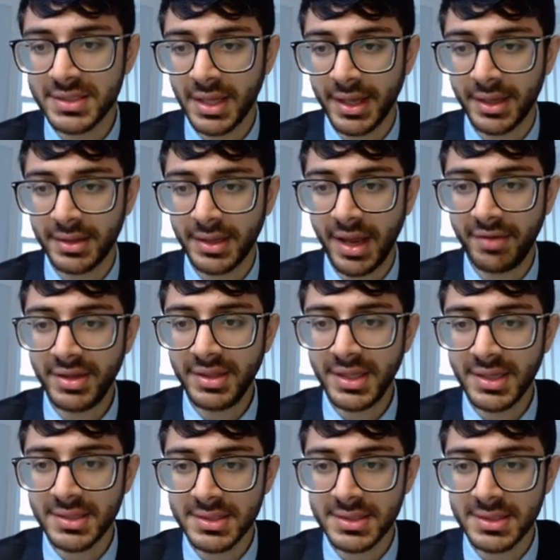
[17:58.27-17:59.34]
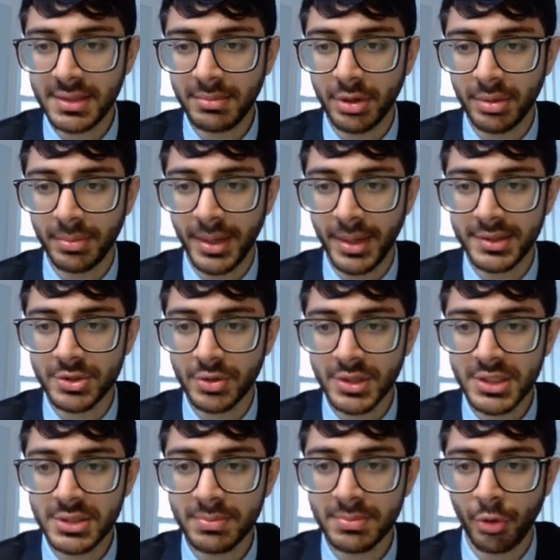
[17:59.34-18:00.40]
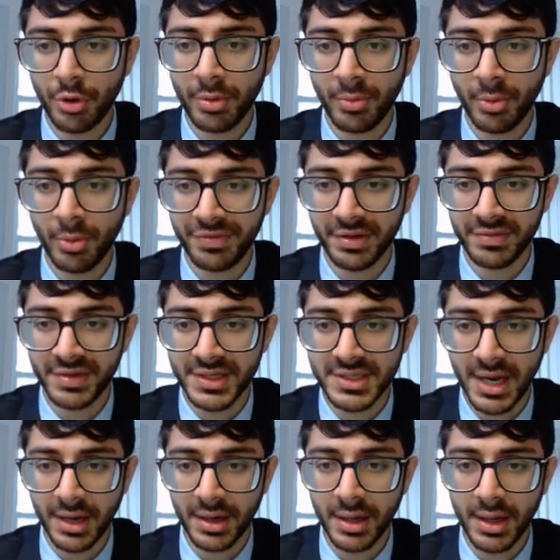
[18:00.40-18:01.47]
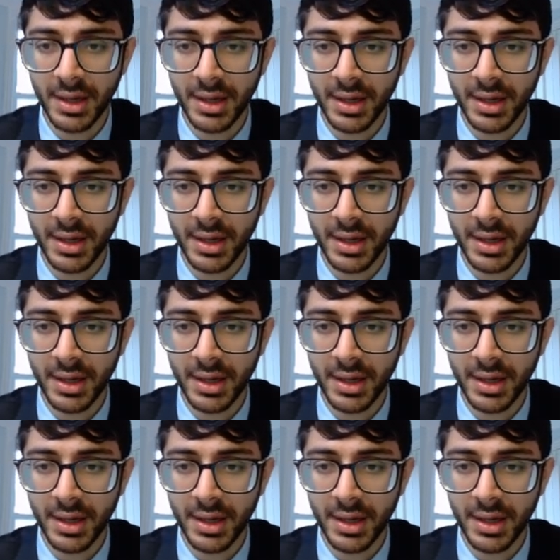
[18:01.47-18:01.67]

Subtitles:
like everything is similar, man? So this is monomorphic V tach.